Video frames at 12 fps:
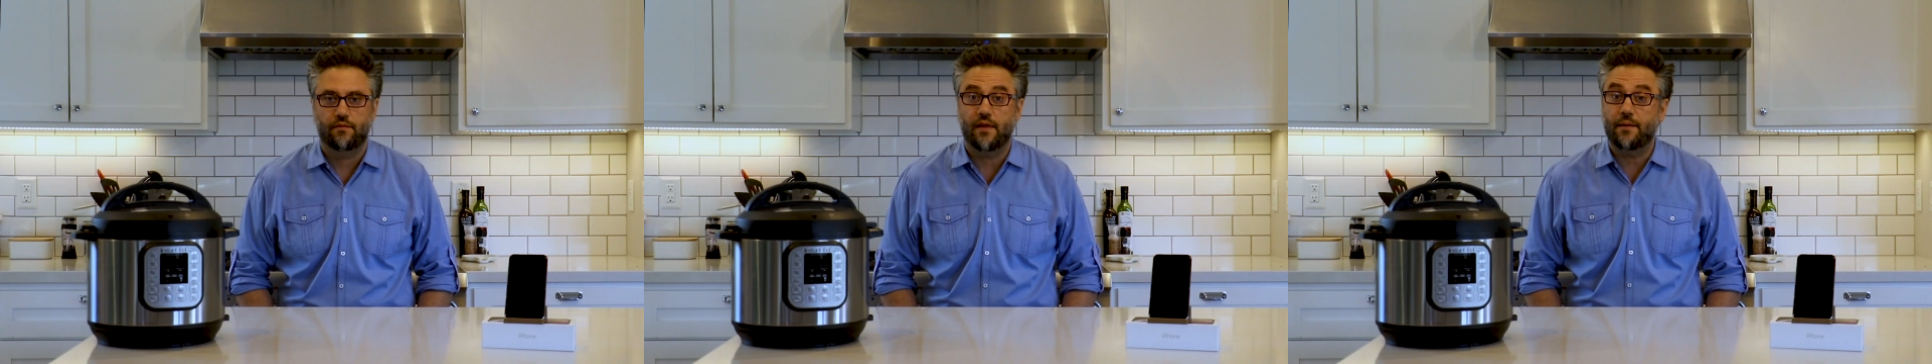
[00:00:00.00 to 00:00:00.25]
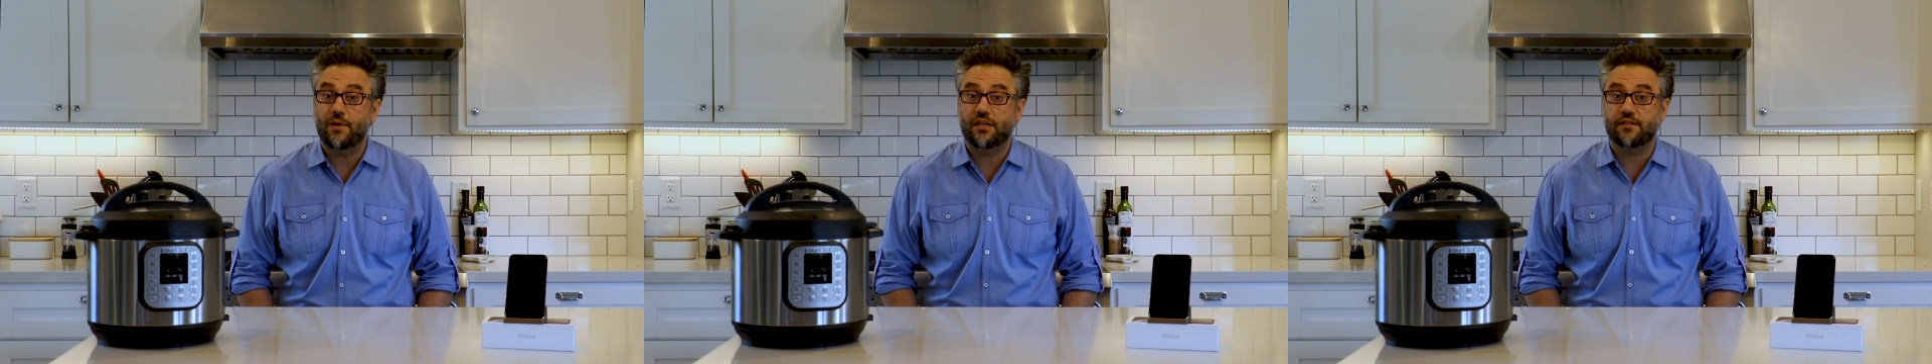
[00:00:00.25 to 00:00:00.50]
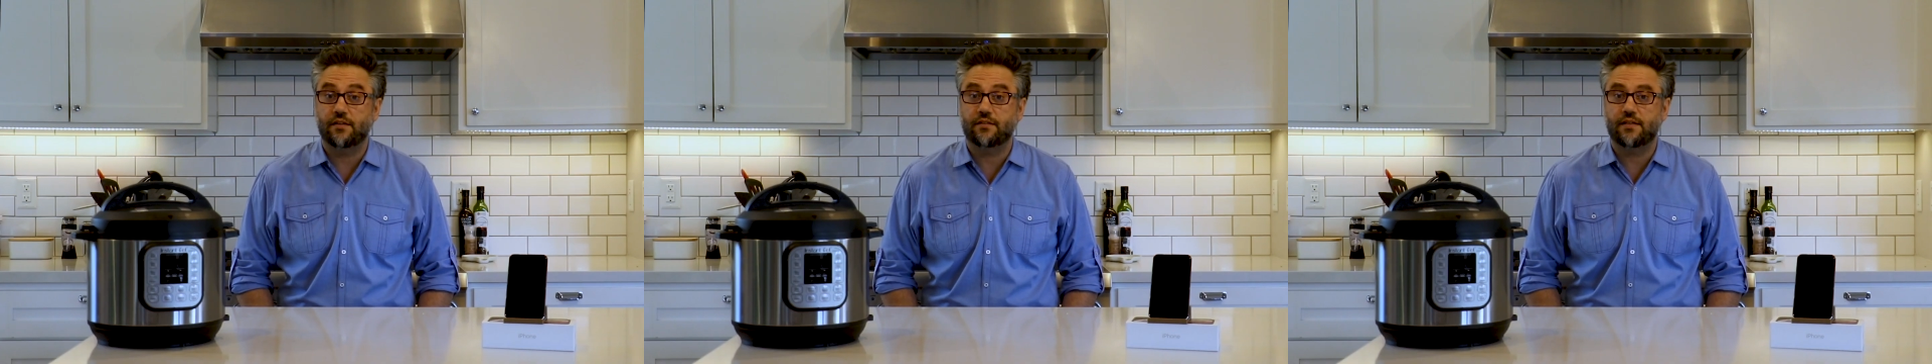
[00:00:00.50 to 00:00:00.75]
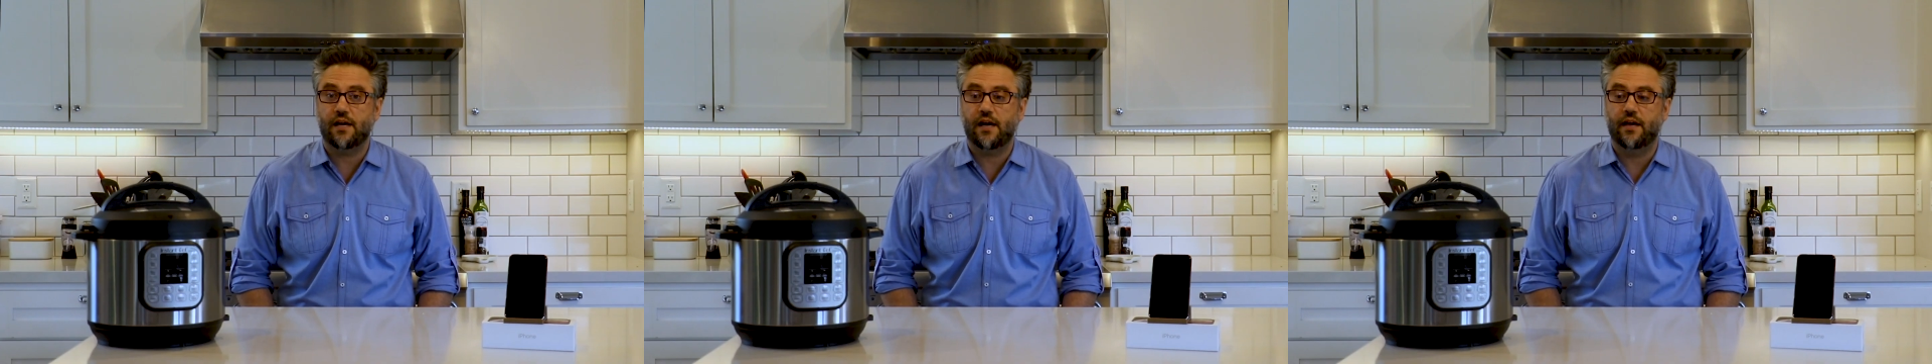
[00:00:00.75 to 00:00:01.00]
That makes it a
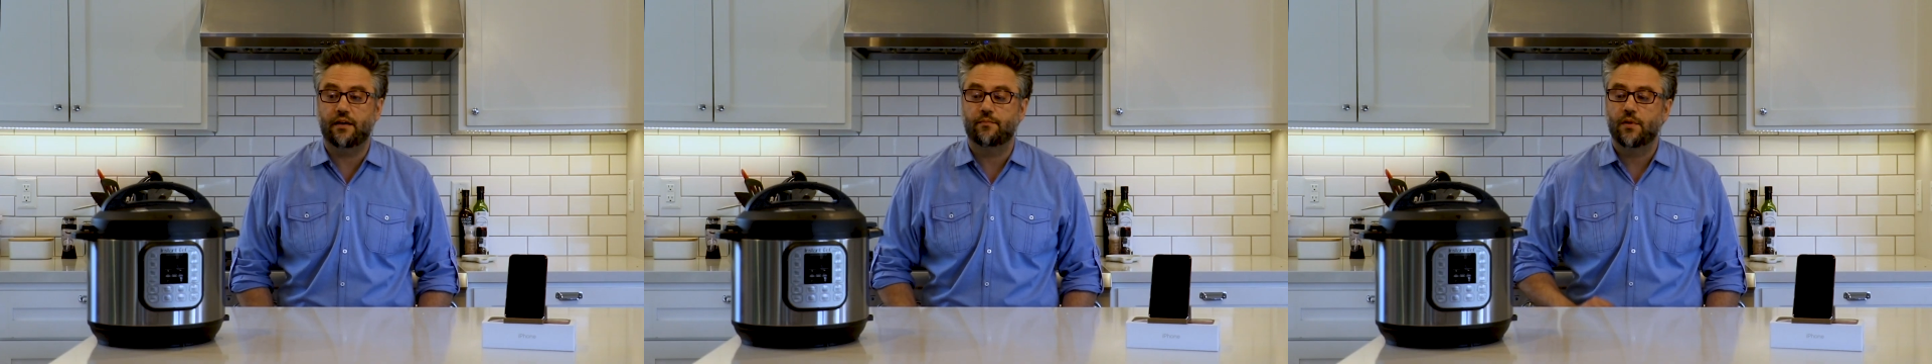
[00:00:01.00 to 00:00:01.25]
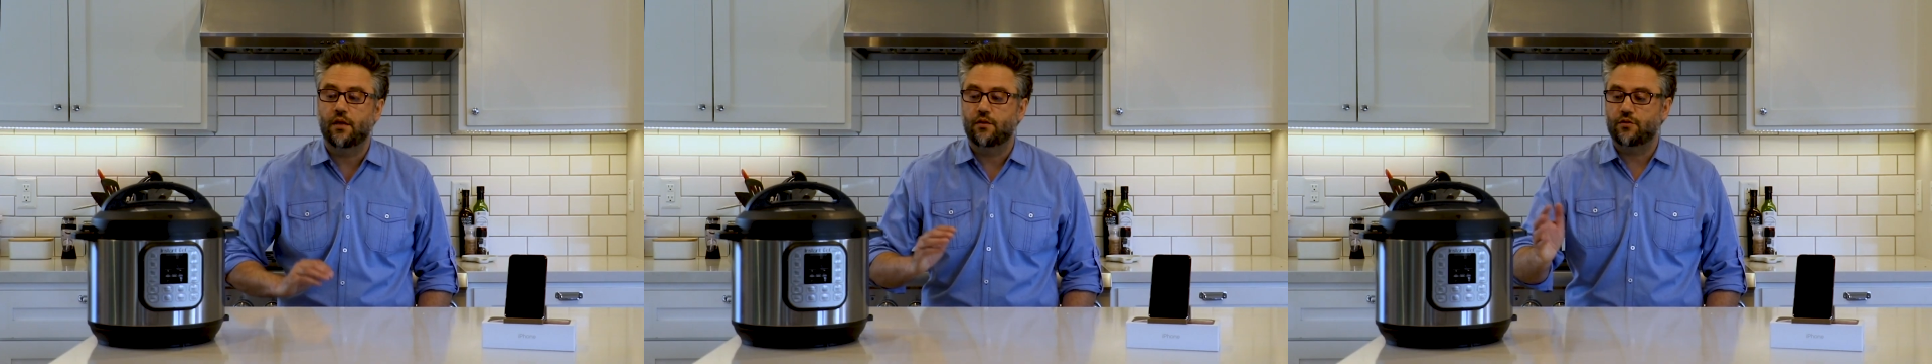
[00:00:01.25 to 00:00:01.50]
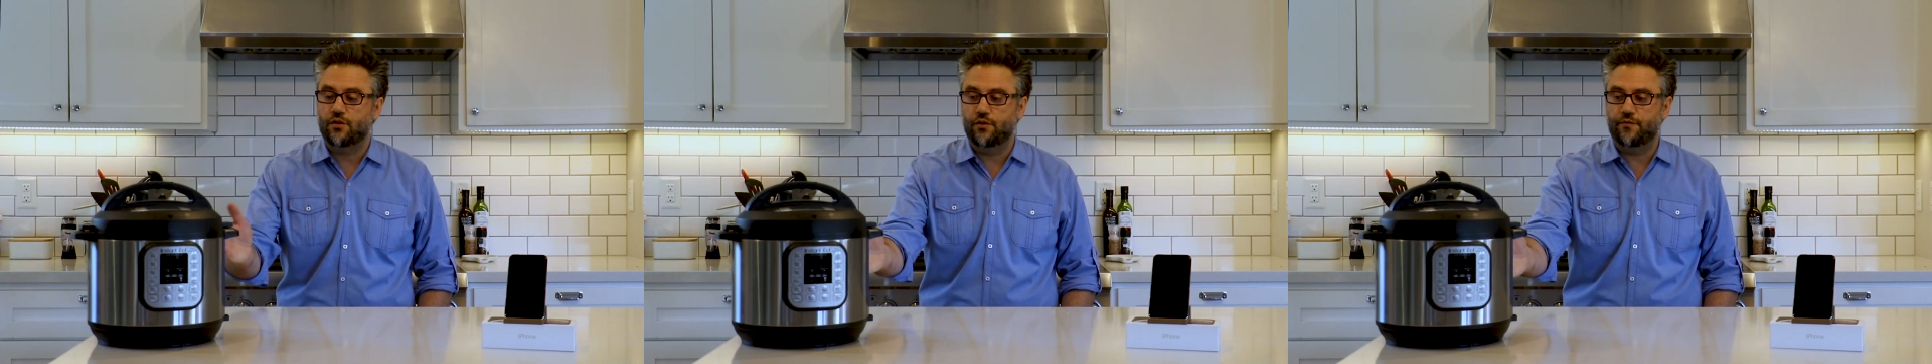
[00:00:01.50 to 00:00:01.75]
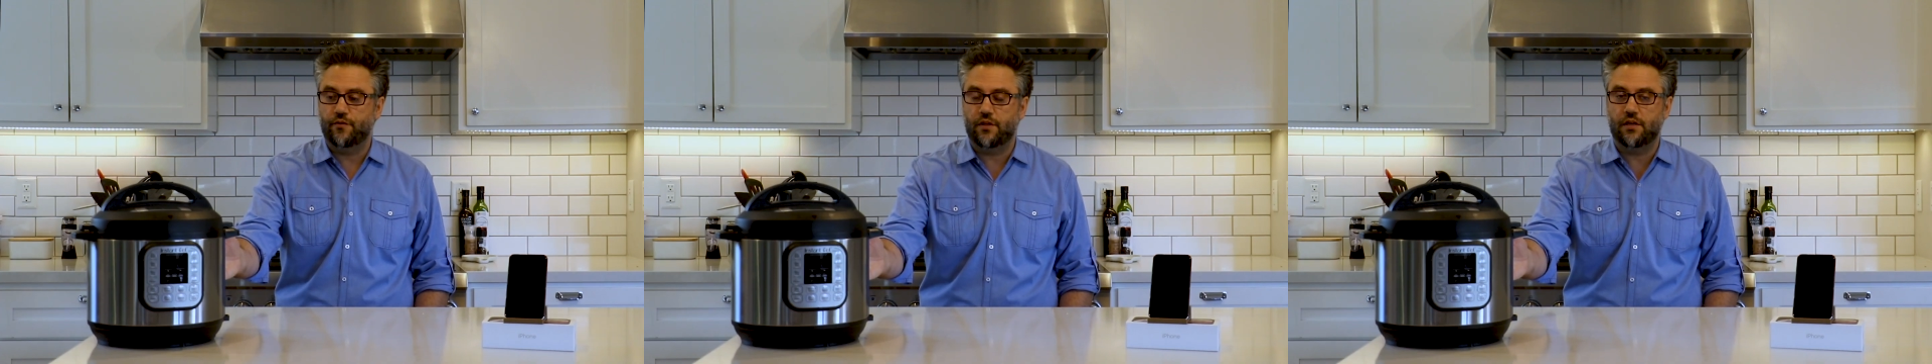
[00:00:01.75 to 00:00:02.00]
tie. 2
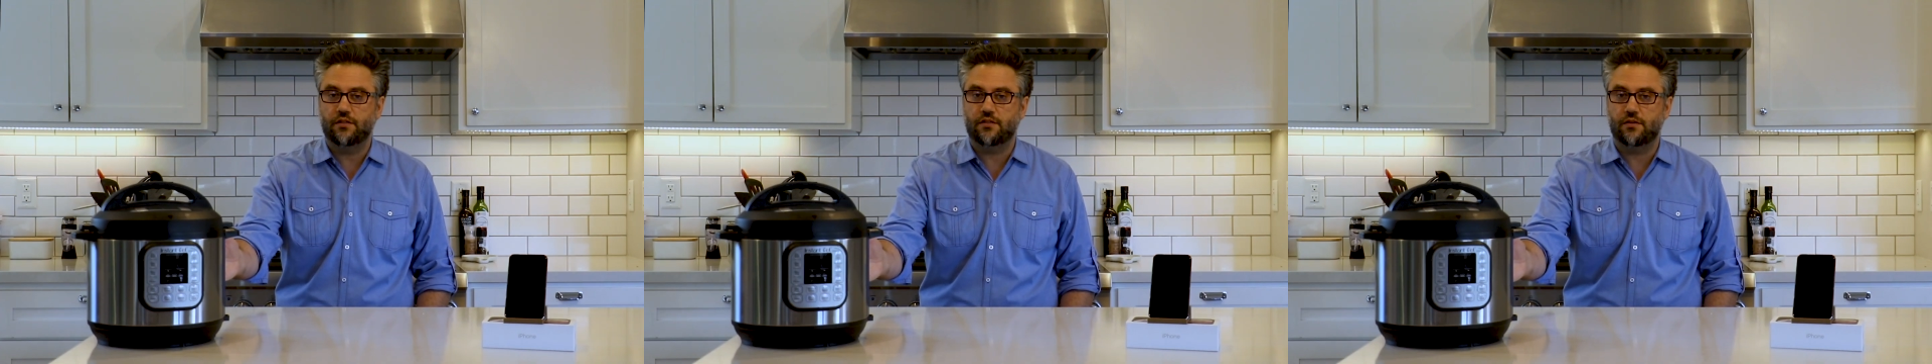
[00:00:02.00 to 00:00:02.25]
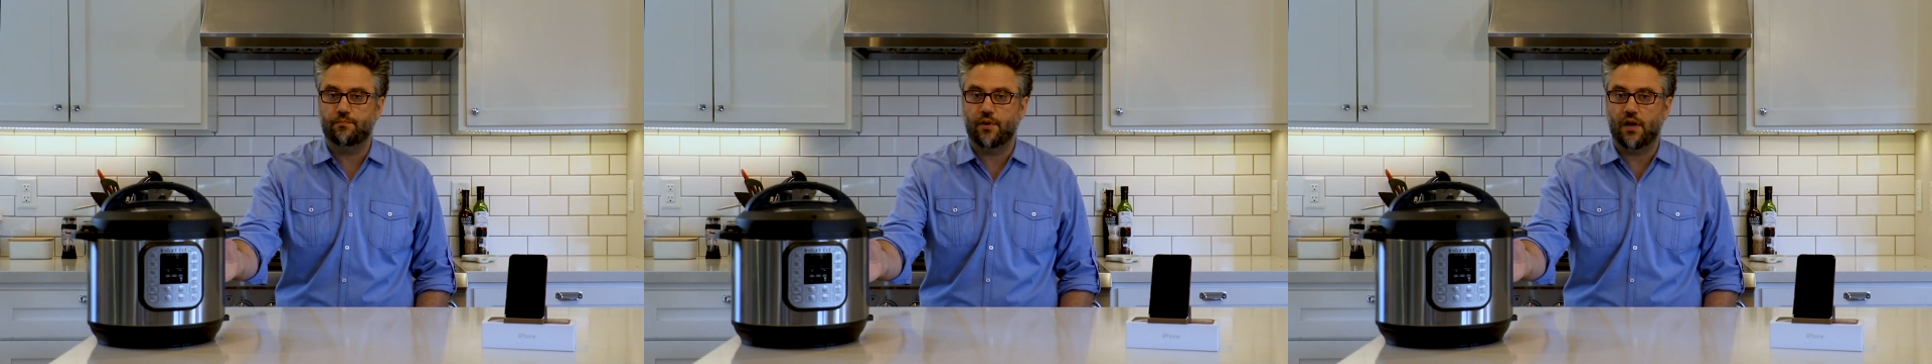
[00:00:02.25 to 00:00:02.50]
for the Instant